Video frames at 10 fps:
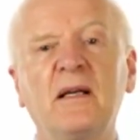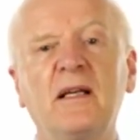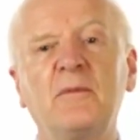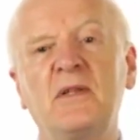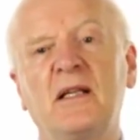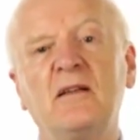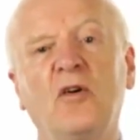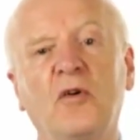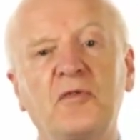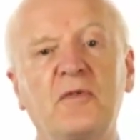by
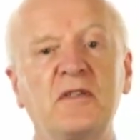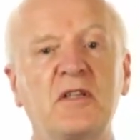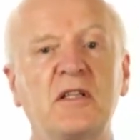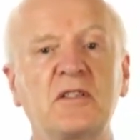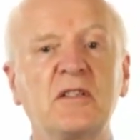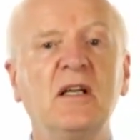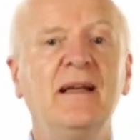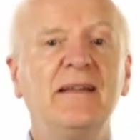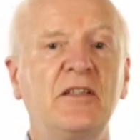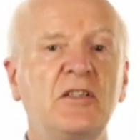obtaining authorization
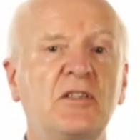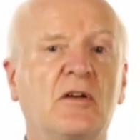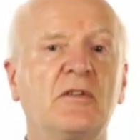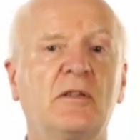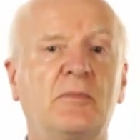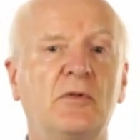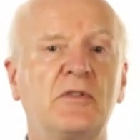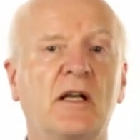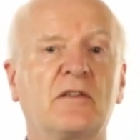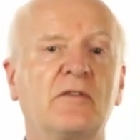to start the
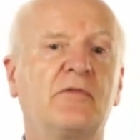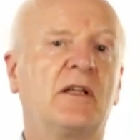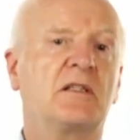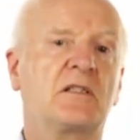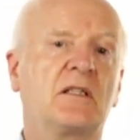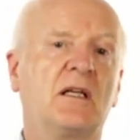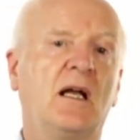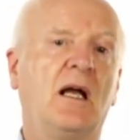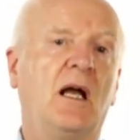project or phase.